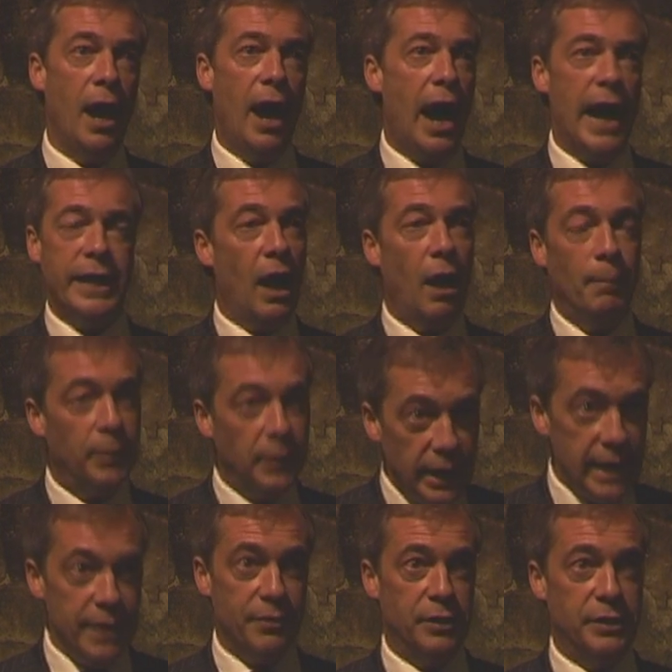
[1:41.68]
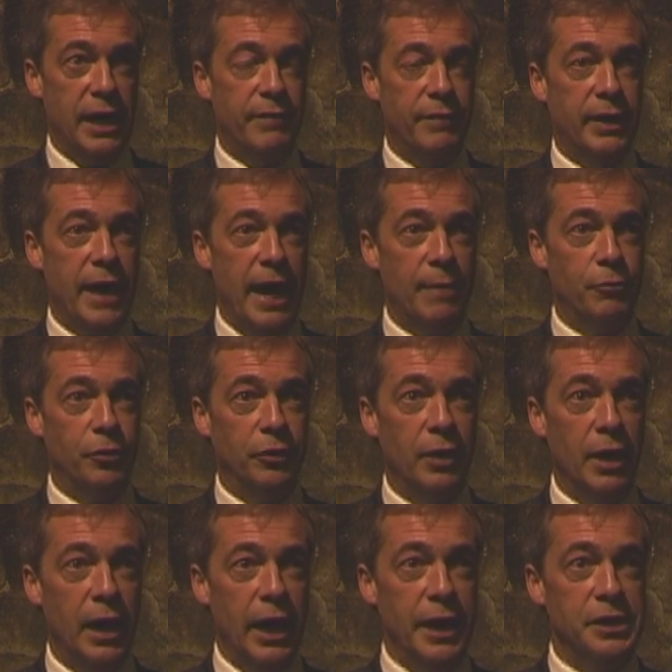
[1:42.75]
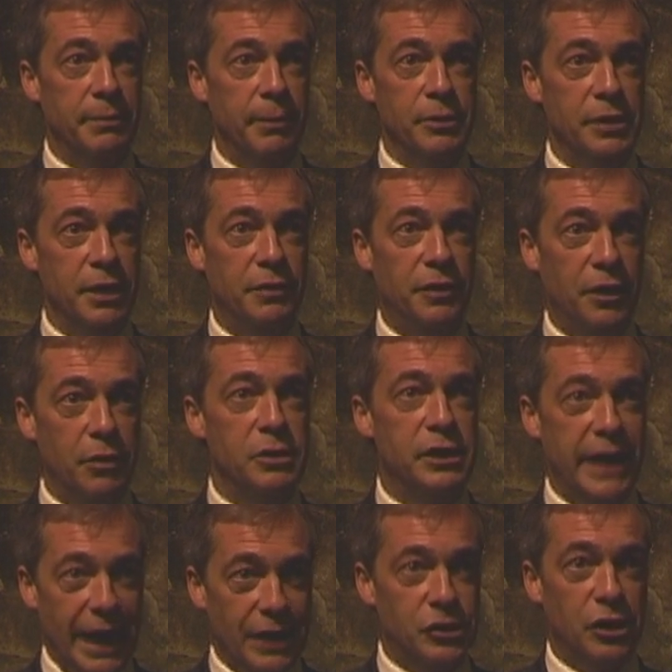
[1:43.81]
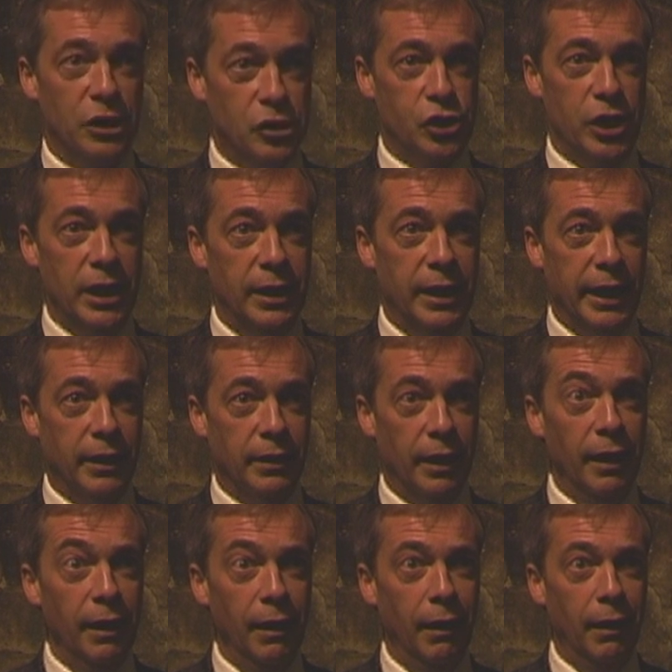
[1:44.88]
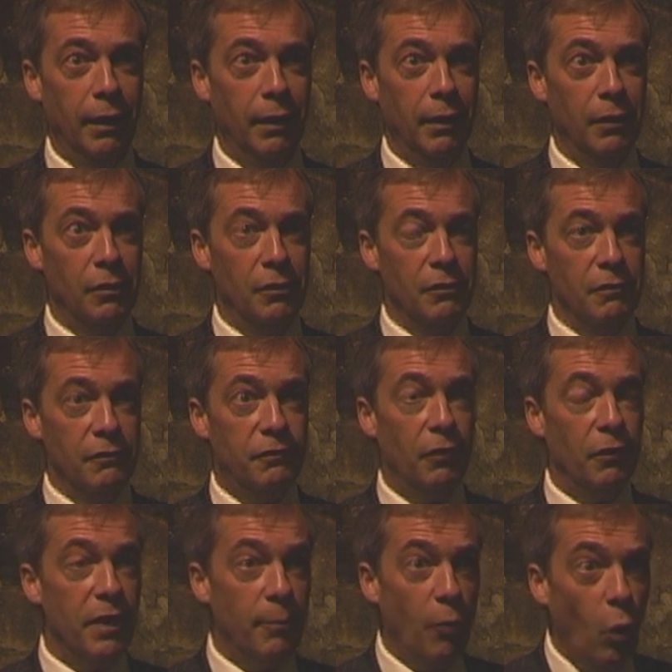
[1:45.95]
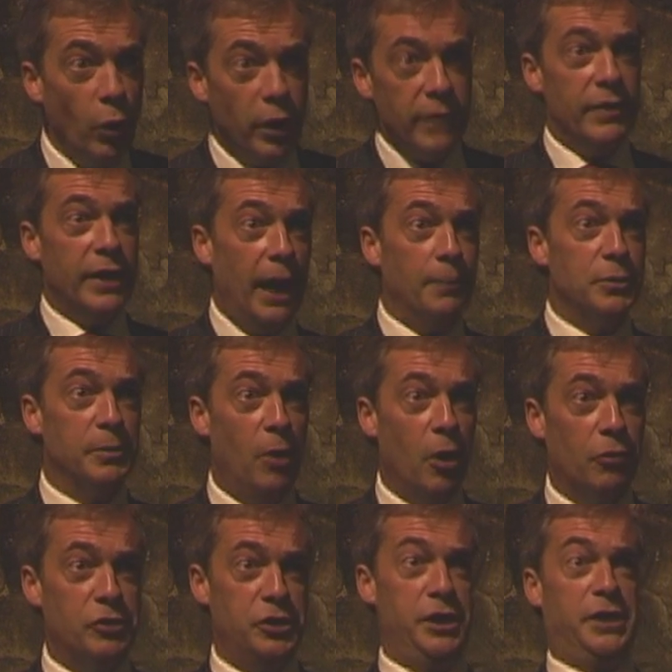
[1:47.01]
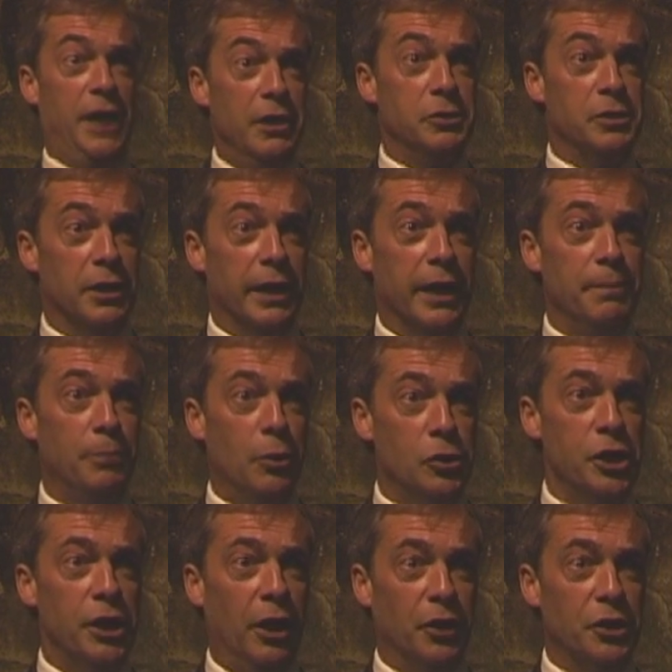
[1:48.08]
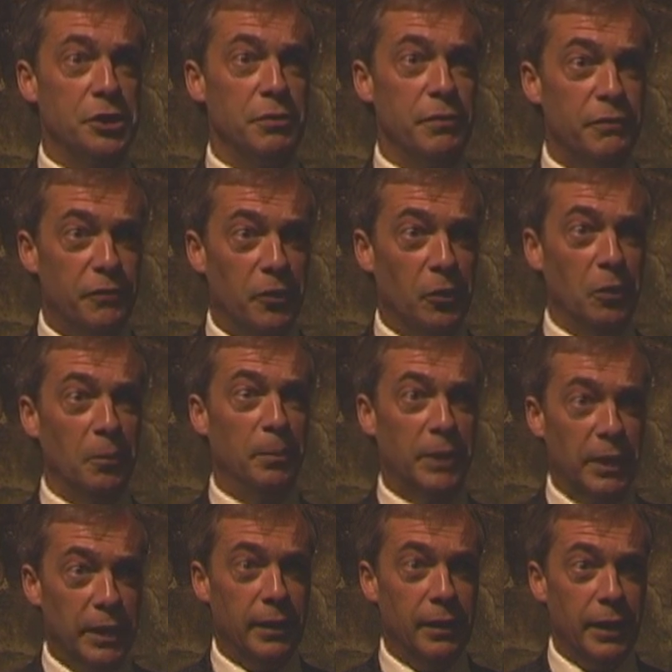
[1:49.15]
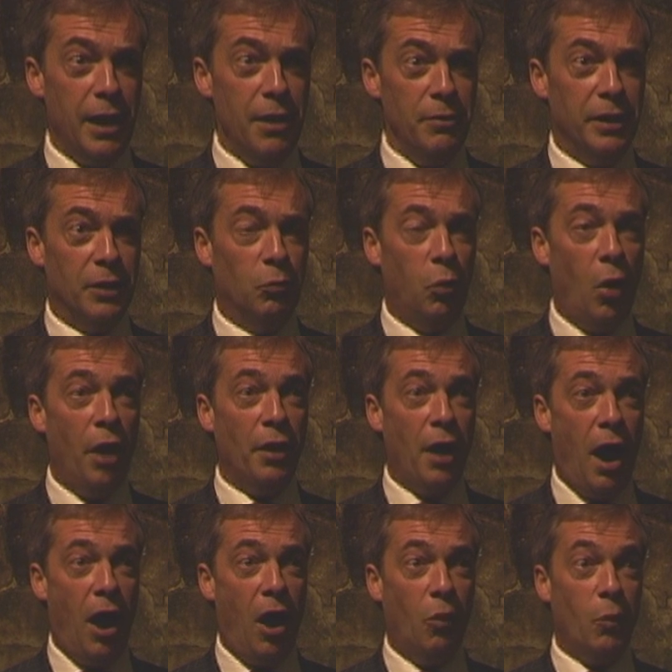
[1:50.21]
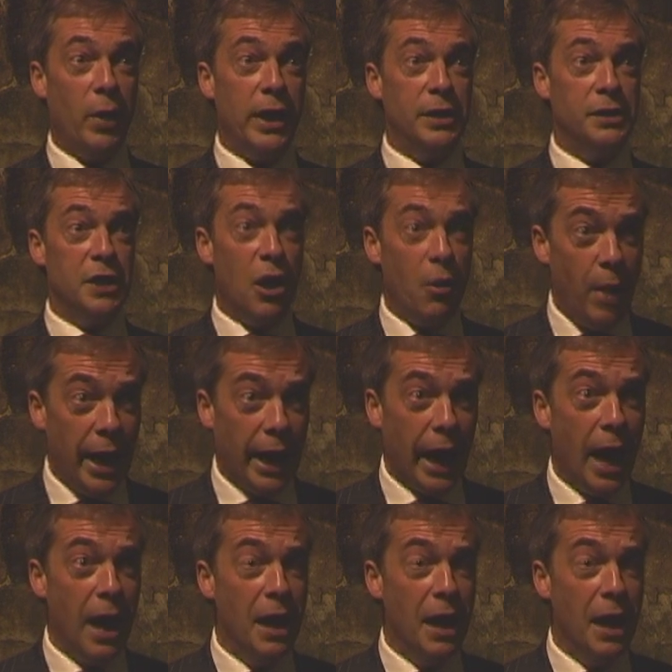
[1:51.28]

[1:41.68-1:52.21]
I can't believe that David Cameron is the most enthusiastic cheerleader for them all giving up democracy totally and pushing on to a full political union. What are we doing?